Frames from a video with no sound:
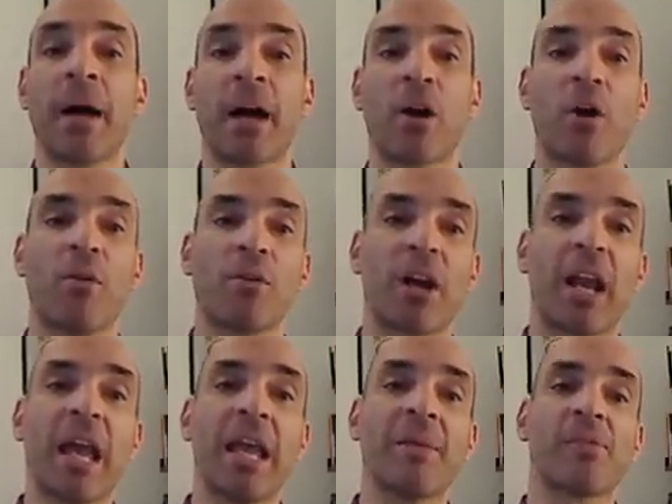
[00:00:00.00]

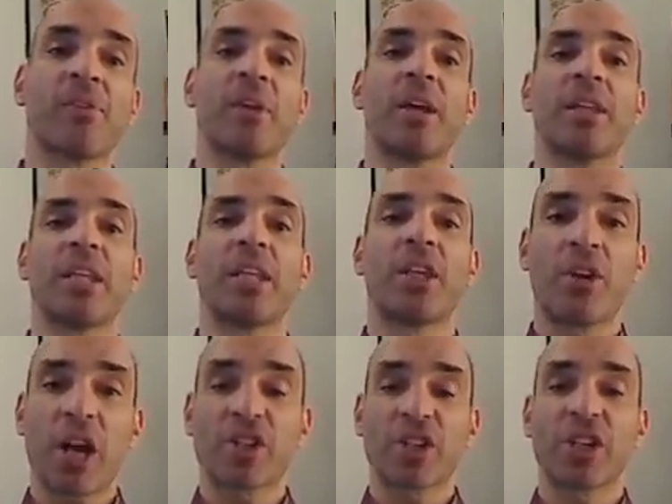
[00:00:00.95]
Timakov claims that
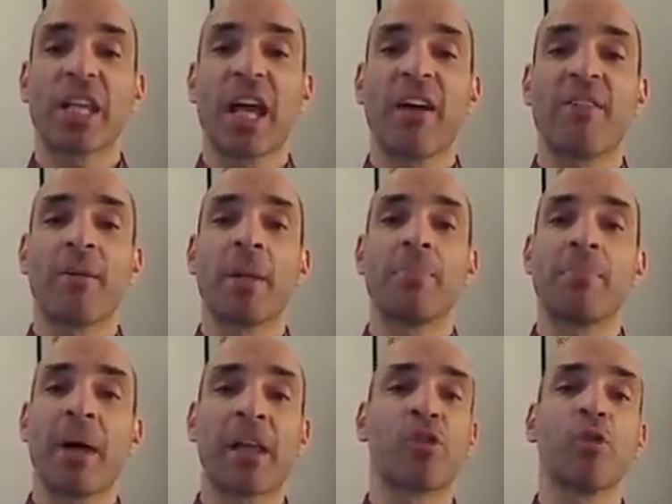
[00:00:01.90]
the Russian
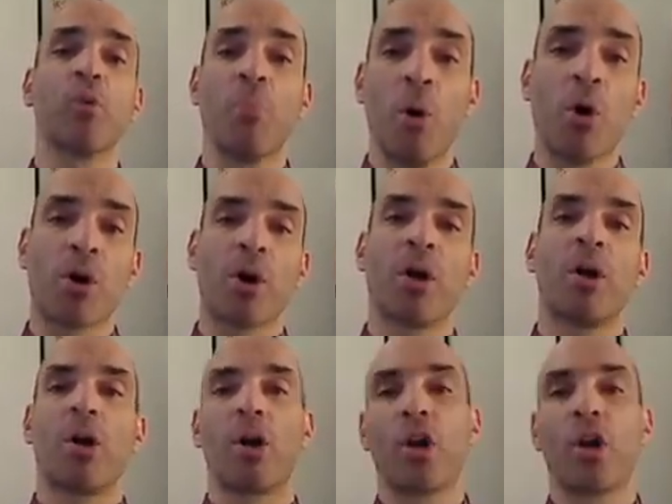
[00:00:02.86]
government must do
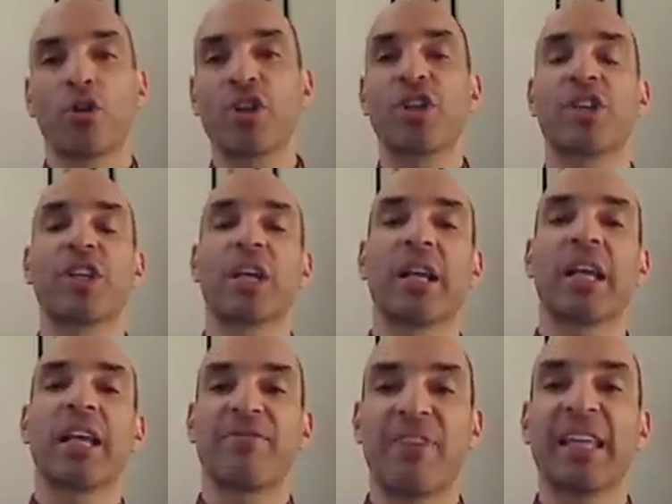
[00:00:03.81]
more
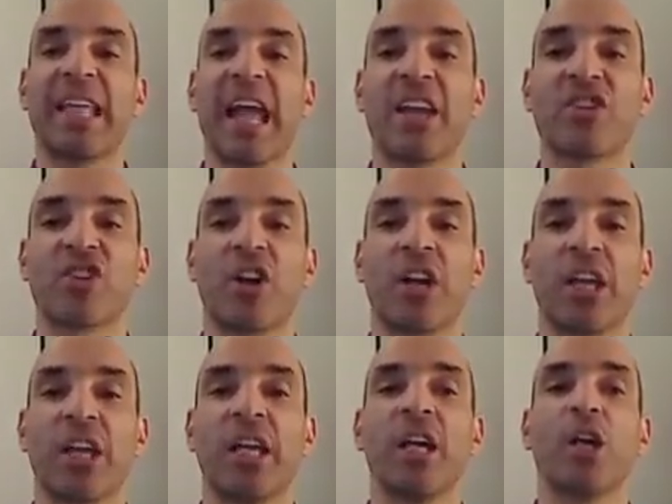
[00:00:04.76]
logistically and
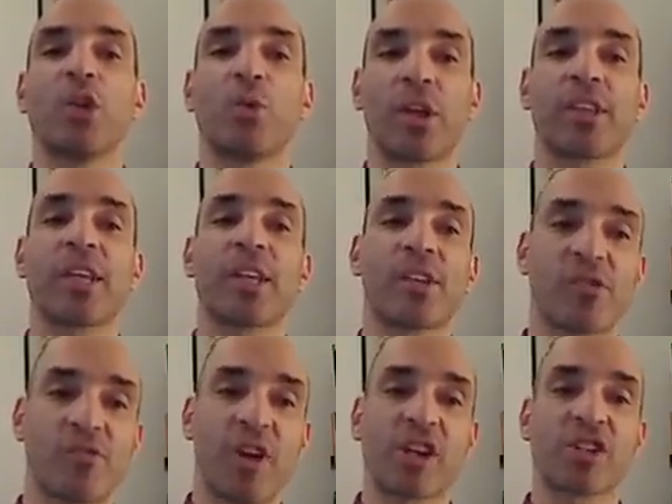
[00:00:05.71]
financially to
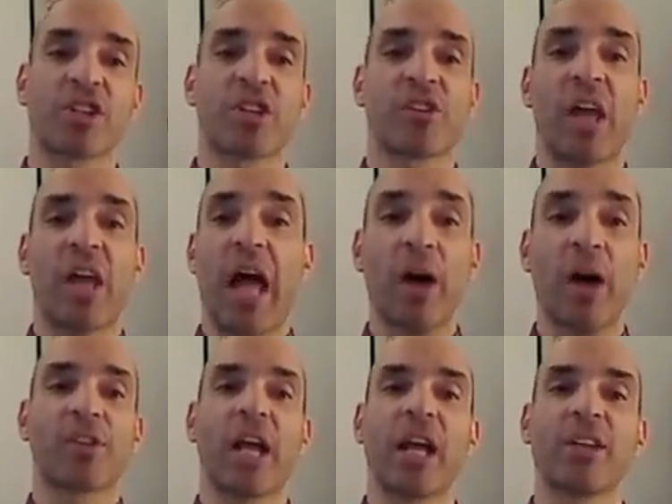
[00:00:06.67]
assist Russians
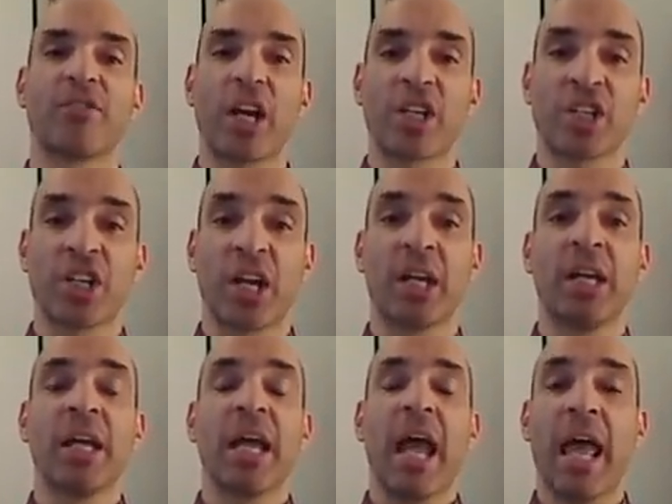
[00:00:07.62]
outside
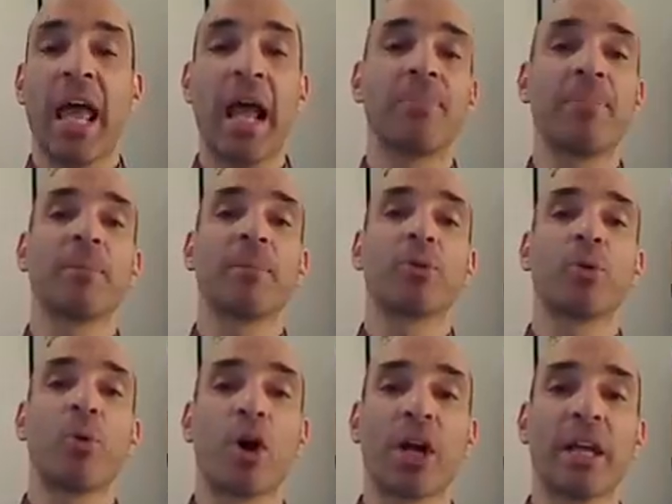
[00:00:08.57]
Russia and help them
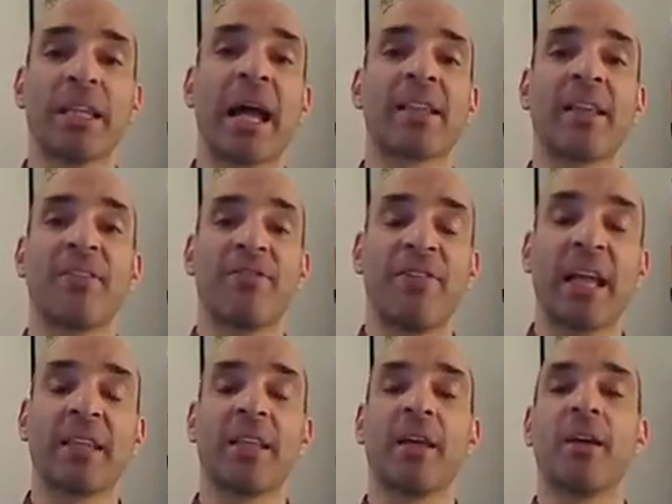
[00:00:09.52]
to organize and
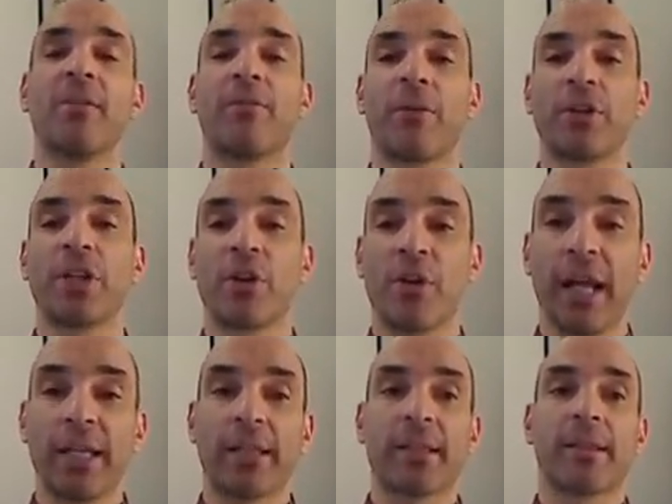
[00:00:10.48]
fight for their
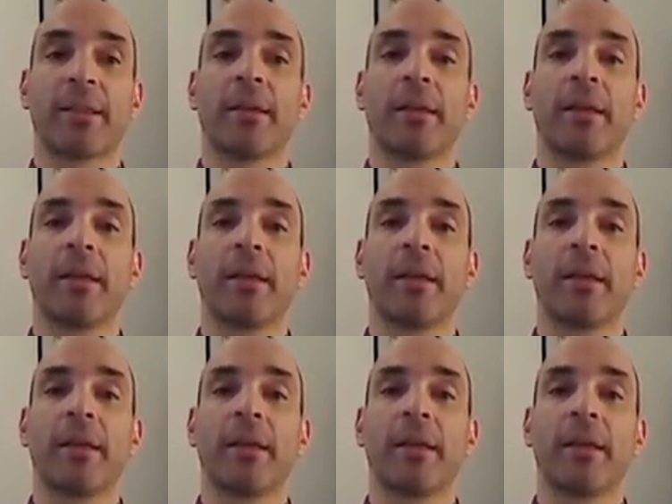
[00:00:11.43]
rights.